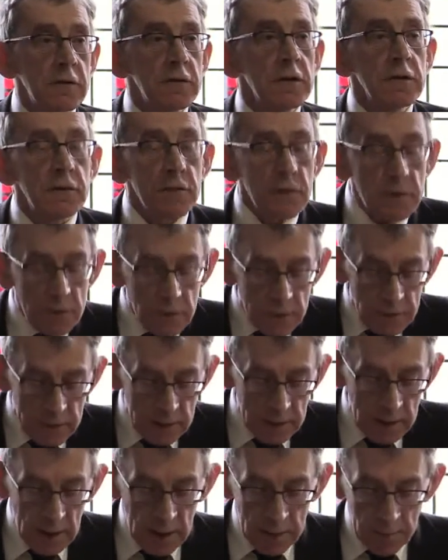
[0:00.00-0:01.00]
and this was
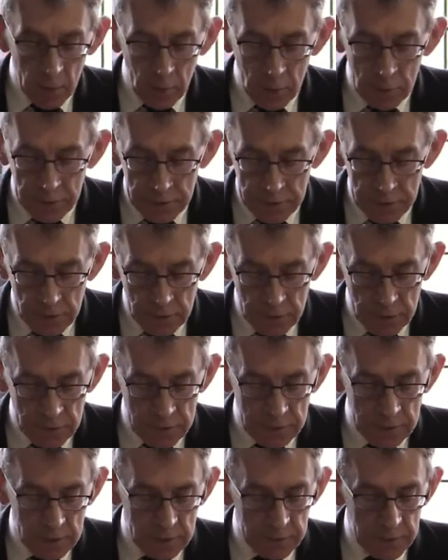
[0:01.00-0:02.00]
certainly more of a social
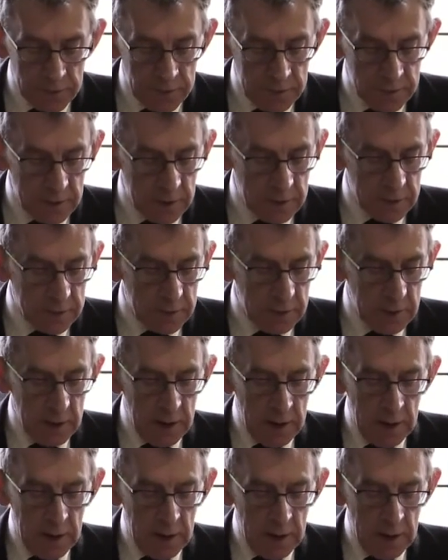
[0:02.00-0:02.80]
service state.